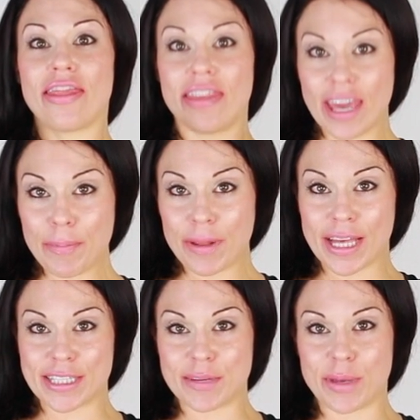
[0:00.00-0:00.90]
the
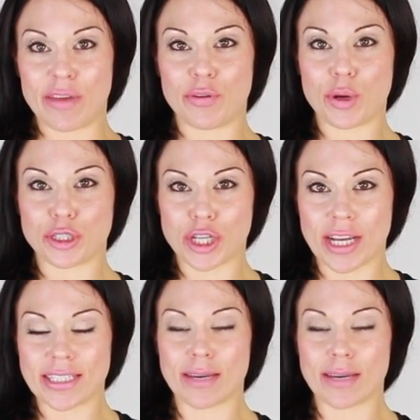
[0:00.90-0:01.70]
place to be if you are trying to